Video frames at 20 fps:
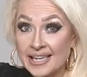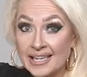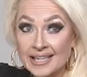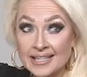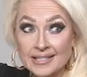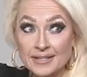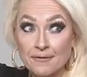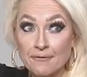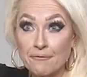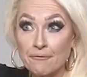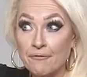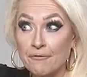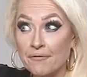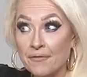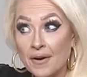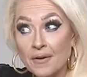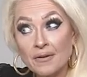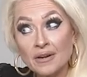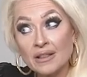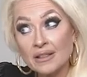it is a
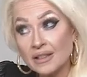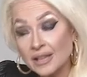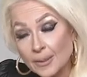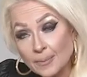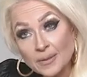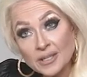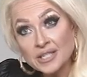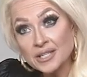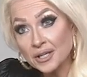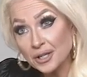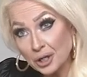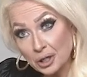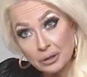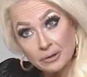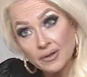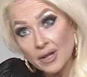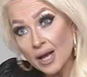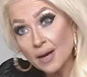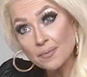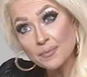very limited
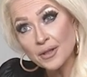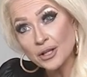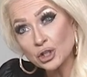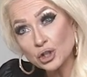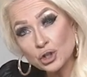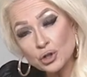club that